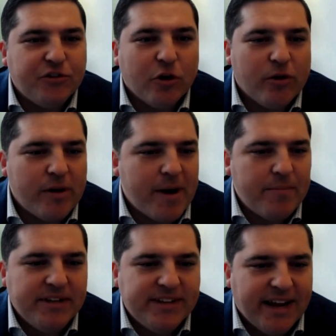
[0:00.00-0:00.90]
So it might
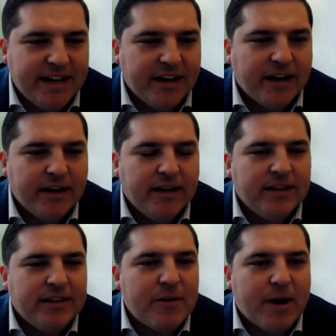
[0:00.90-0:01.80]
be data,
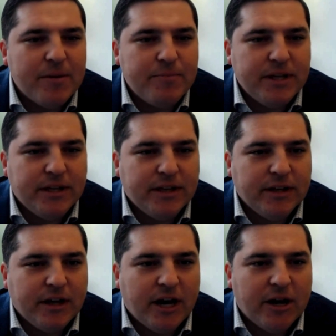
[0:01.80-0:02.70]
that might
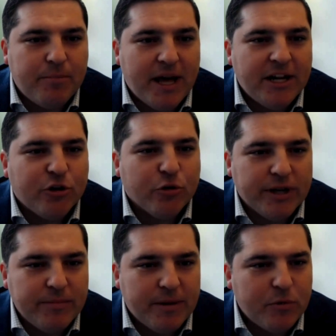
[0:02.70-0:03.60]
be pedigree,
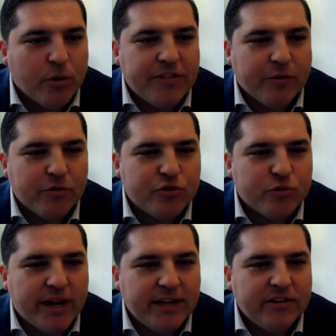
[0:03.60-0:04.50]
maybe where they were
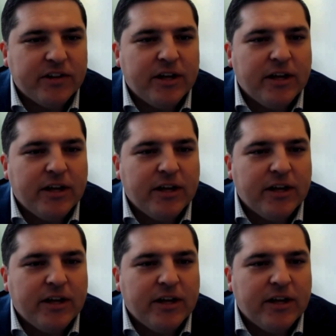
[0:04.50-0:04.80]
trained,